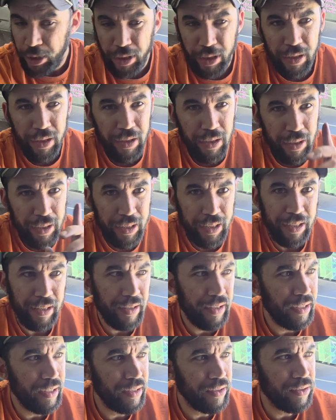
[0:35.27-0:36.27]
are
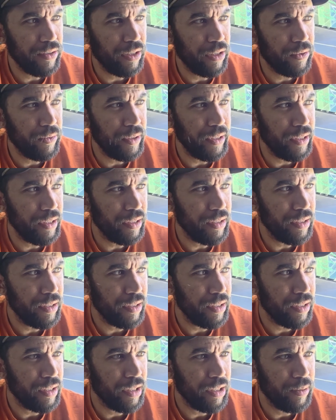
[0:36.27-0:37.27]
getting things going.
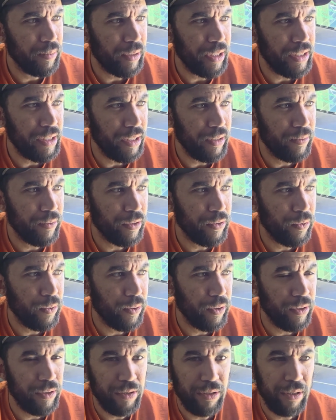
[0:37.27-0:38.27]
I did
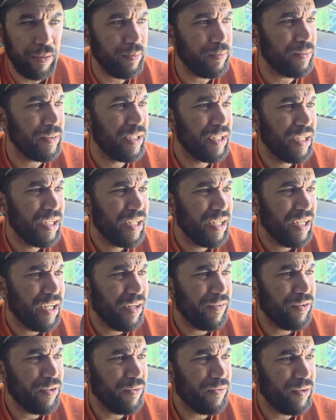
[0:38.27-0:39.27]
record
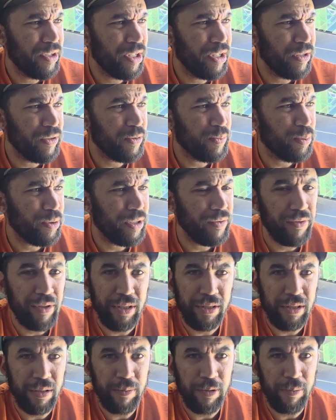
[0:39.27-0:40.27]
a few videos
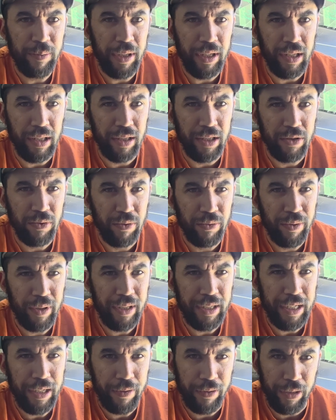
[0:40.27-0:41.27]
previous to me making this one right
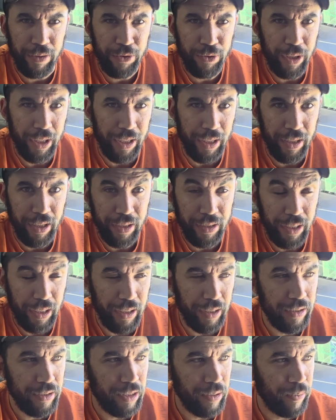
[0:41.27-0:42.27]
now, and I'll try and cut that
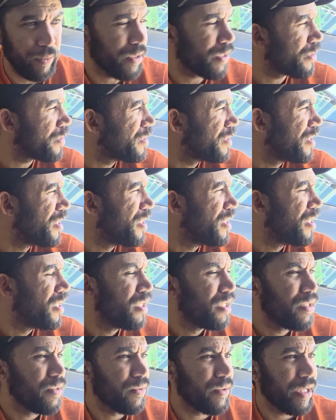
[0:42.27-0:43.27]
in somewhere,
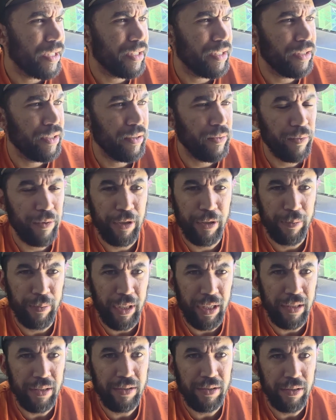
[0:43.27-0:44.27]
where I did the rear
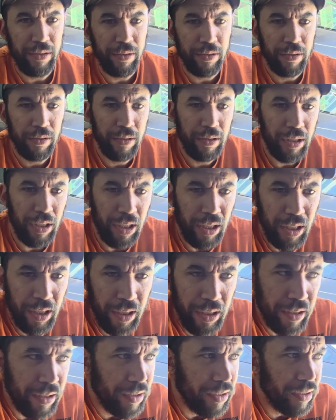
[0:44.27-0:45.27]
main seal
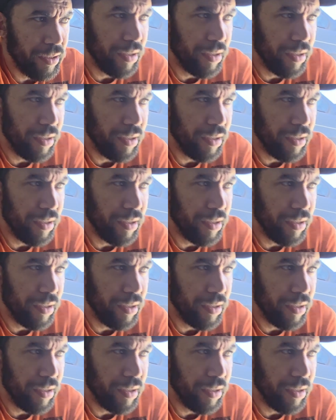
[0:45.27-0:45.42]
on